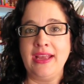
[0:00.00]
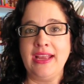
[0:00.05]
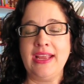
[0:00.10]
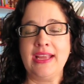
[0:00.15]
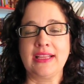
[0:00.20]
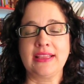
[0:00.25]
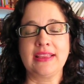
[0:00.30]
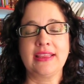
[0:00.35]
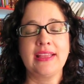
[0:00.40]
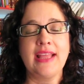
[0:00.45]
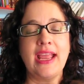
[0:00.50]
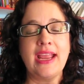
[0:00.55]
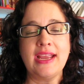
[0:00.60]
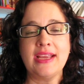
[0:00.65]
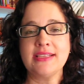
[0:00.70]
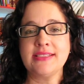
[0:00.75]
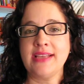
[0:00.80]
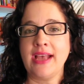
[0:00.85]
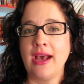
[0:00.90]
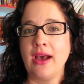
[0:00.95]
It
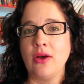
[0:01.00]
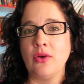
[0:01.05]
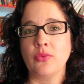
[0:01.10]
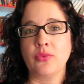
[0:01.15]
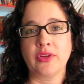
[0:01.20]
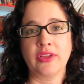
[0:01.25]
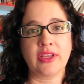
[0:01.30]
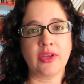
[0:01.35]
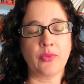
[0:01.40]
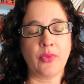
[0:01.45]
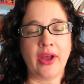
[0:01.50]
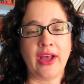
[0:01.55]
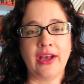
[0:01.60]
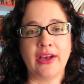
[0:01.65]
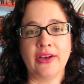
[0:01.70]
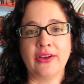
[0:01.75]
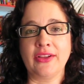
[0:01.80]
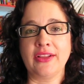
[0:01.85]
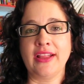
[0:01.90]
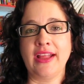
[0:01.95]
lays out really
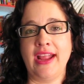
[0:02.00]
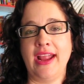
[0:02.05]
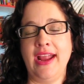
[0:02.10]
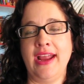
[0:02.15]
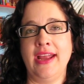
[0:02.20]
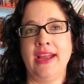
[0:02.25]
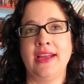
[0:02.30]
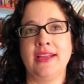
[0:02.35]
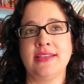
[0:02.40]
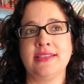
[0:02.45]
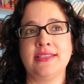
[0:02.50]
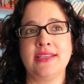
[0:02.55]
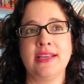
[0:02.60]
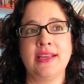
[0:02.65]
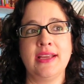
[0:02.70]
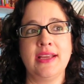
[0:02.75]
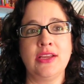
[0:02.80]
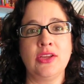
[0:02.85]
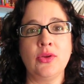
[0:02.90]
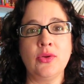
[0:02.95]
well and
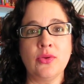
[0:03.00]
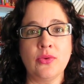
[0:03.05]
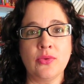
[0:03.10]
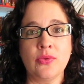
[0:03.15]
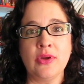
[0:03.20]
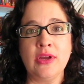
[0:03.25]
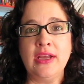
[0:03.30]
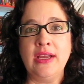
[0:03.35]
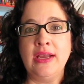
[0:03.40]
you,